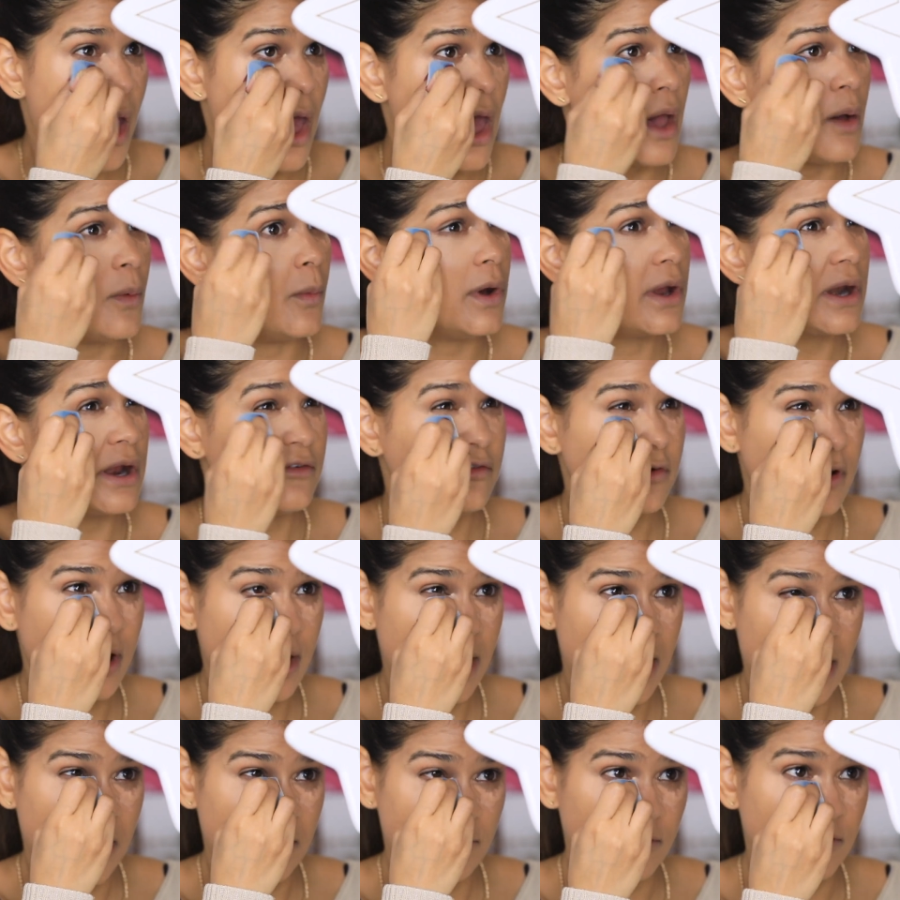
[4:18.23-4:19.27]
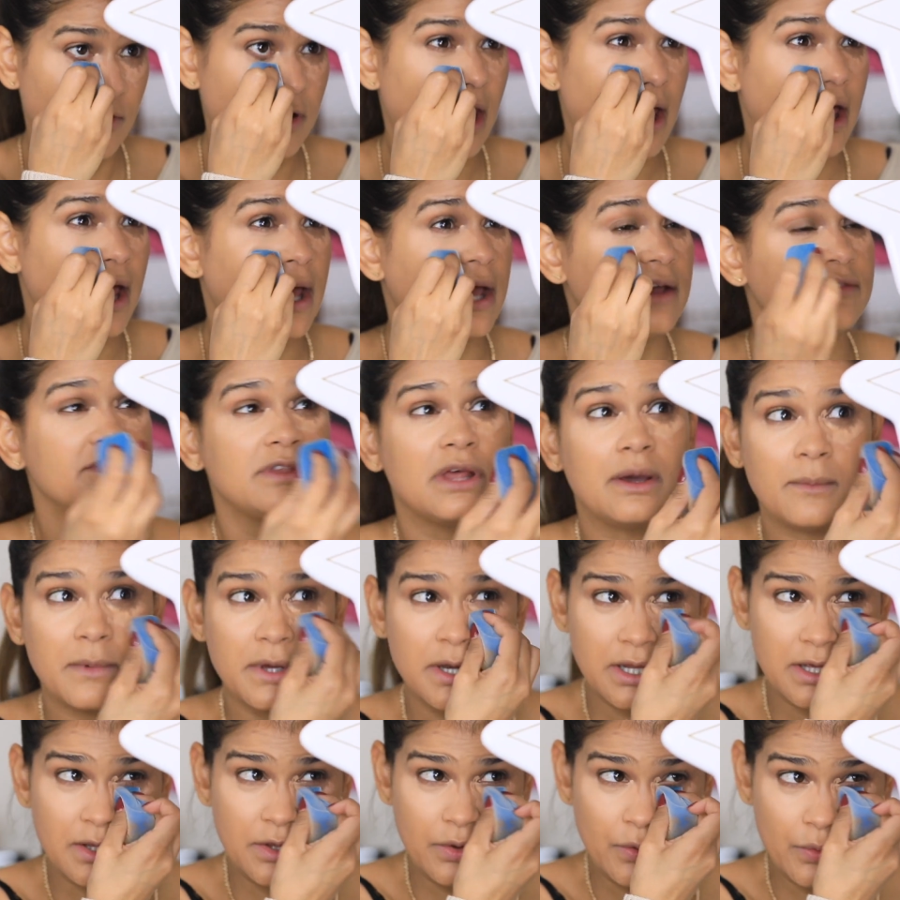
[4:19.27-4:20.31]
And whatever I have left, I'm
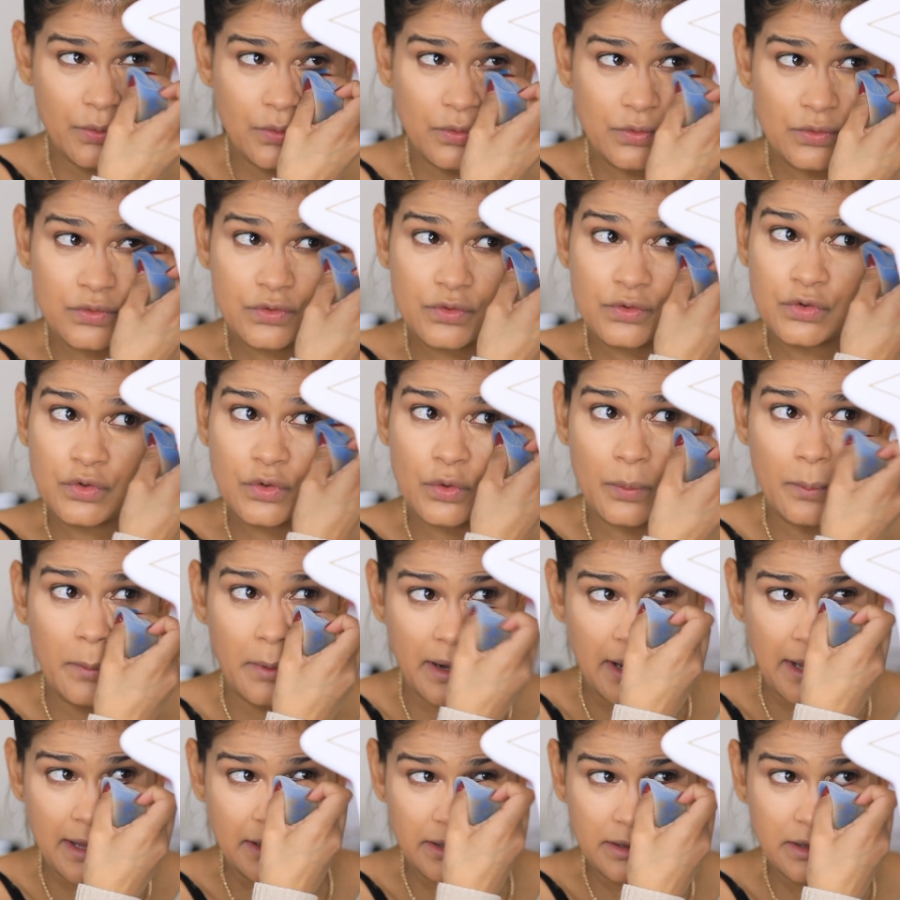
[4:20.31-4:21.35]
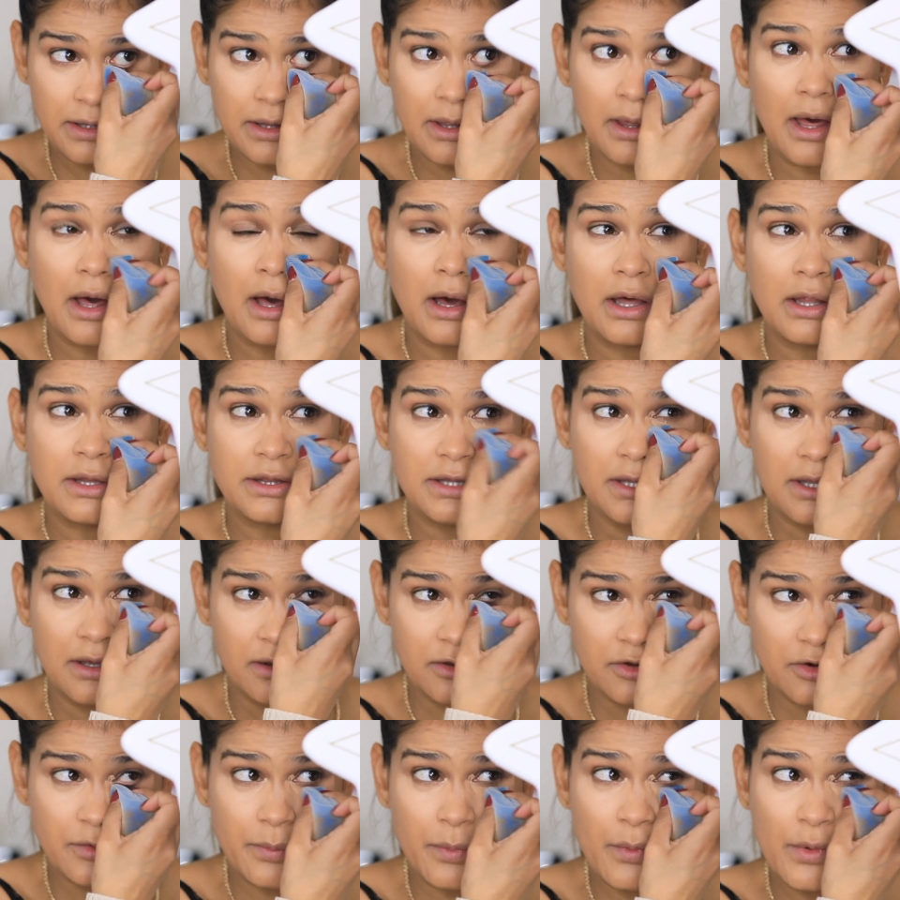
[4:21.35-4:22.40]
gonna use to blend on the
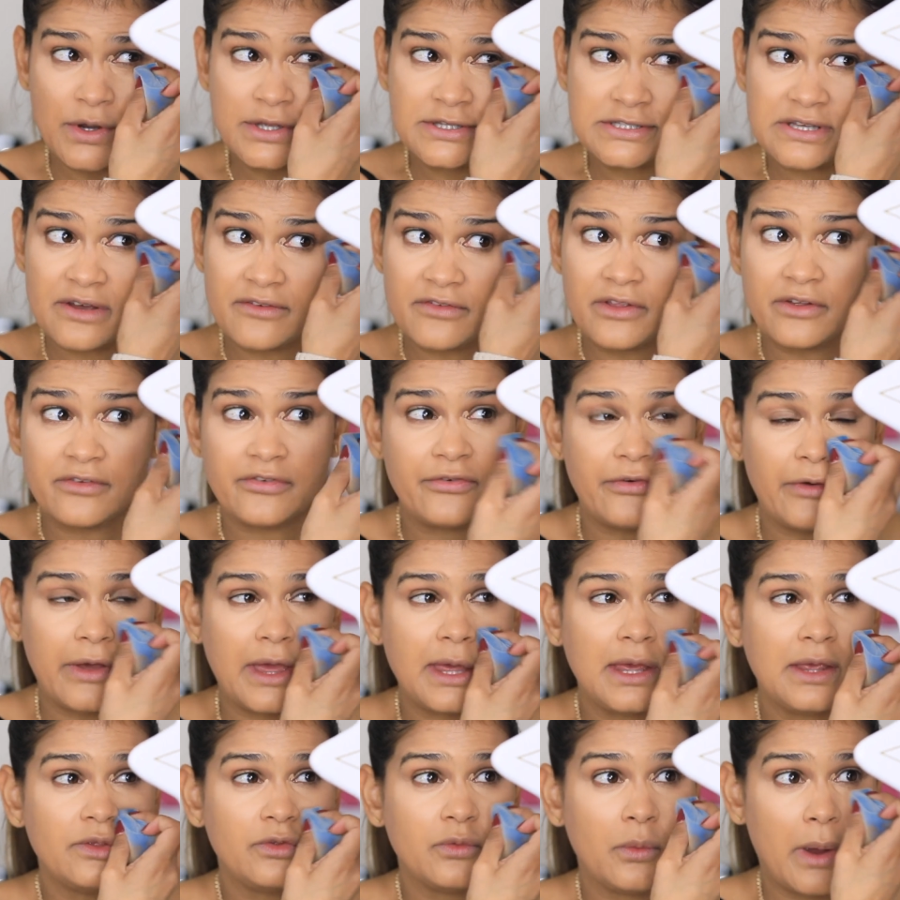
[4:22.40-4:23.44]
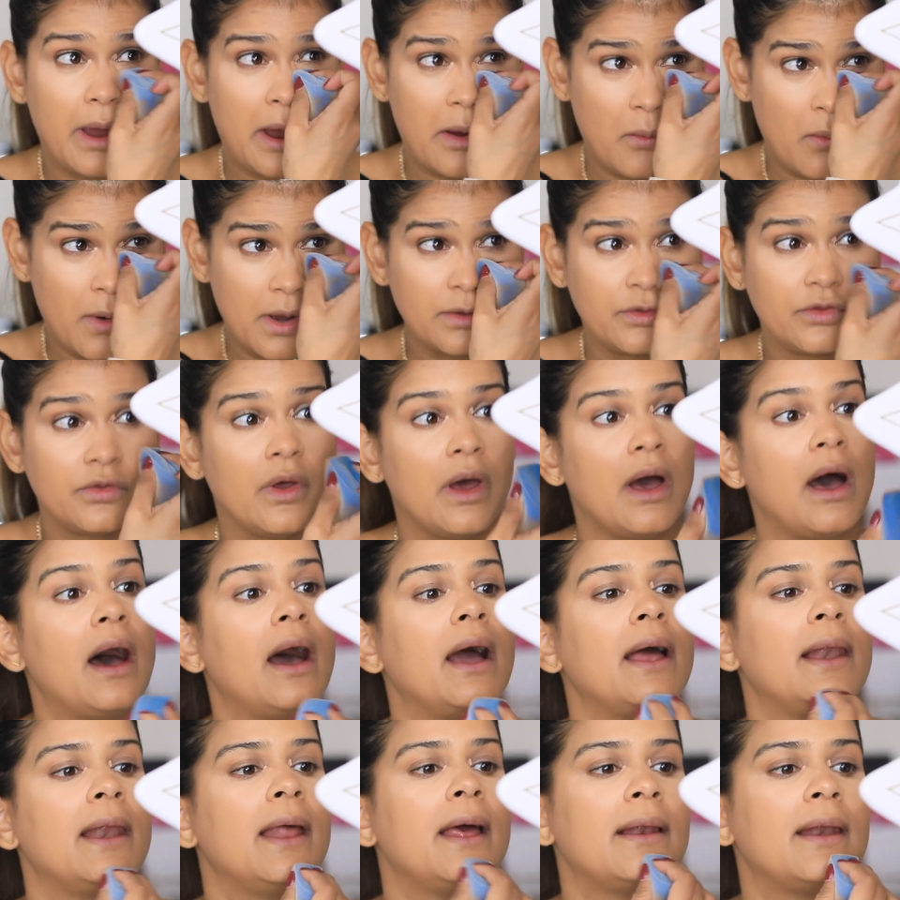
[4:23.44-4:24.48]
other points of the face where I want to
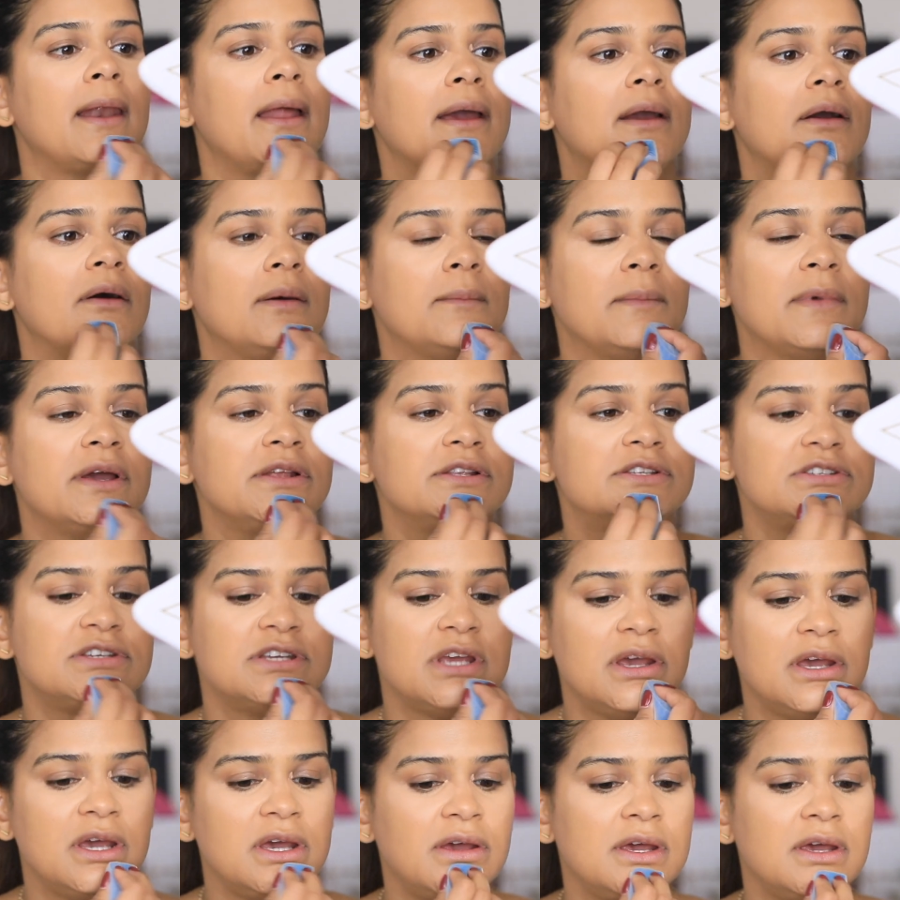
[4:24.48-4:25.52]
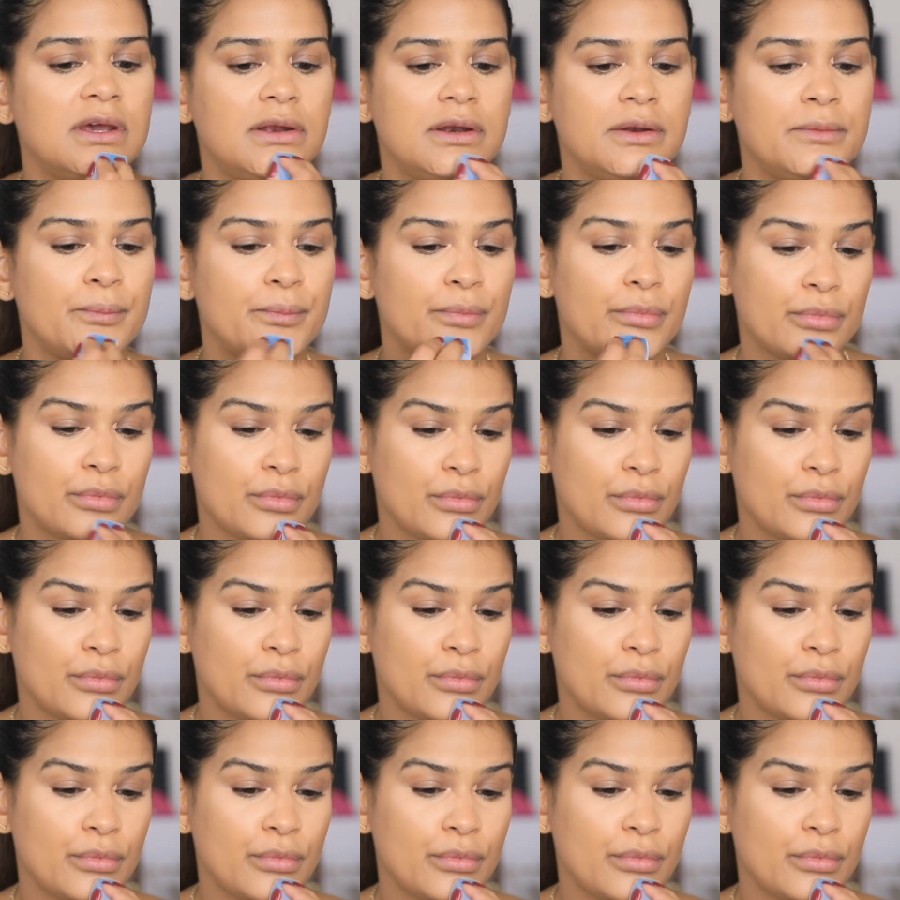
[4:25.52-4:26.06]
highlight, like on my chin,